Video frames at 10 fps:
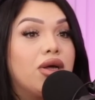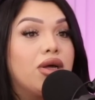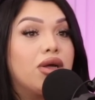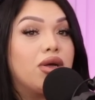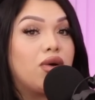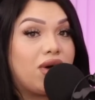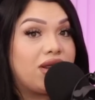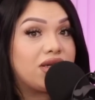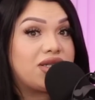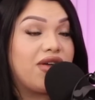
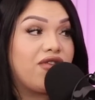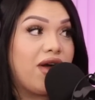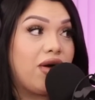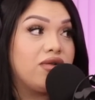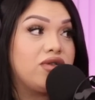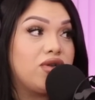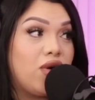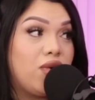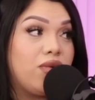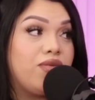route.
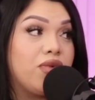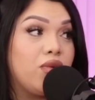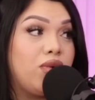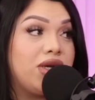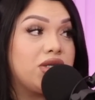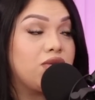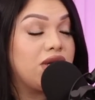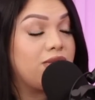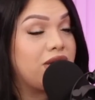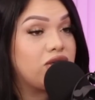So we just
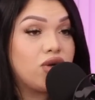want to make